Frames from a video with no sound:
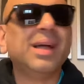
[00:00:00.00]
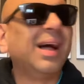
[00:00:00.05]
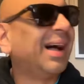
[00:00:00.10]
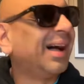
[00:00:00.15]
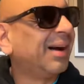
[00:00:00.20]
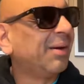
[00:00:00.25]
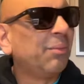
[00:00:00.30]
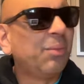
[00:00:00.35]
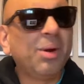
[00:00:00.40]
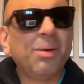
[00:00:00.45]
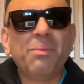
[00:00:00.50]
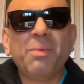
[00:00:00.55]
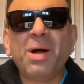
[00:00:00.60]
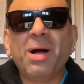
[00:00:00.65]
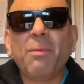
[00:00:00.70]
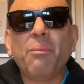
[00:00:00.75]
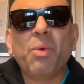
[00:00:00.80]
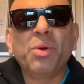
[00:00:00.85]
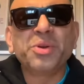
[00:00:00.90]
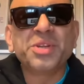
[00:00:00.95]
Nah, I've what,
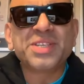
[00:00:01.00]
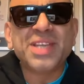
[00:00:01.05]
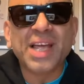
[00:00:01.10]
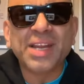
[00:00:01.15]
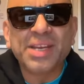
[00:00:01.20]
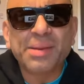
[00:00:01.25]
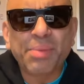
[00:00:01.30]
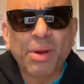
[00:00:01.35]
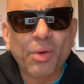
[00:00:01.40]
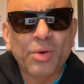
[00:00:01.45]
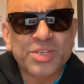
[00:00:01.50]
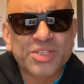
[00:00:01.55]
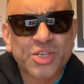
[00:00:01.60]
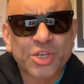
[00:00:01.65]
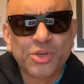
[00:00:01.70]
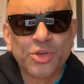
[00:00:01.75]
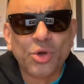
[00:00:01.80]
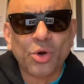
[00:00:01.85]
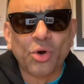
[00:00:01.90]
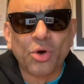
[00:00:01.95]
no what does Andy
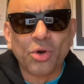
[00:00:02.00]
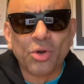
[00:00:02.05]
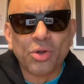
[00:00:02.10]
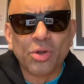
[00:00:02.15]
Morrison know?